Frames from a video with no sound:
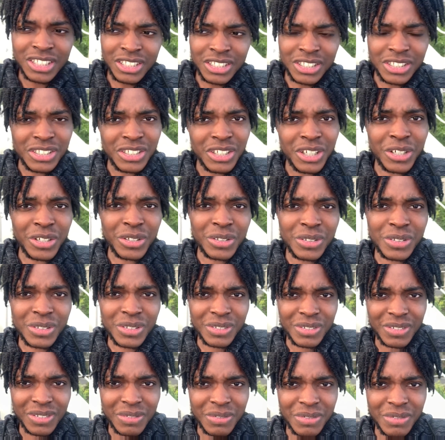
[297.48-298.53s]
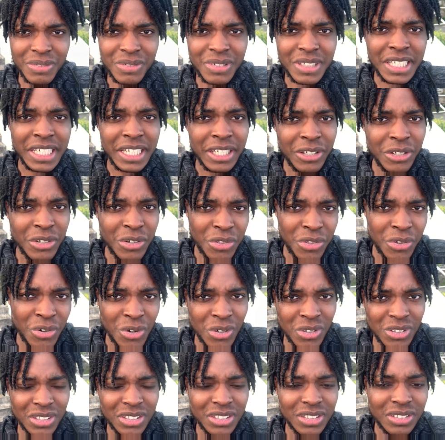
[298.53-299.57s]
you know. clear your
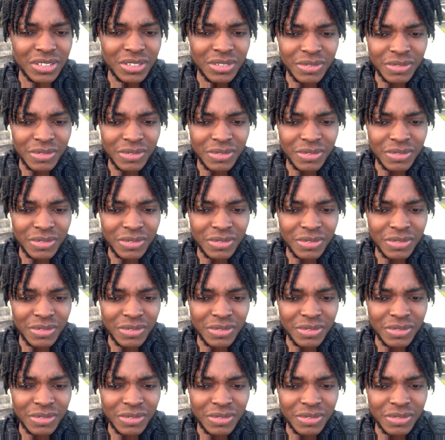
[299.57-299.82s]
thoughts.